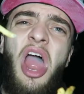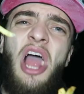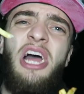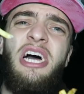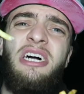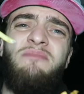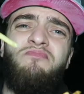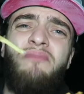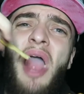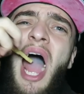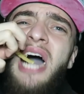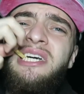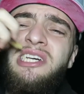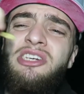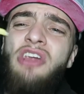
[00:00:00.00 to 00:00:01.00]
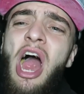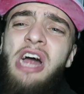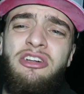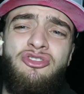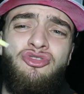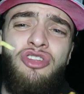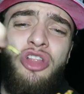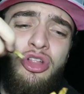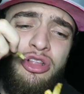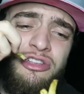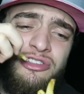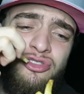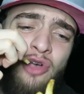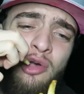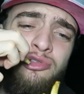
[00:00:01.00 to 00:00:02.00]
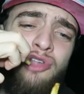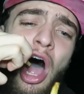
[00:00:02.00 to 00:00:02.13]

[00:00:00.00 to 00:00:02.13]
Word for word: Ah. Guys, really so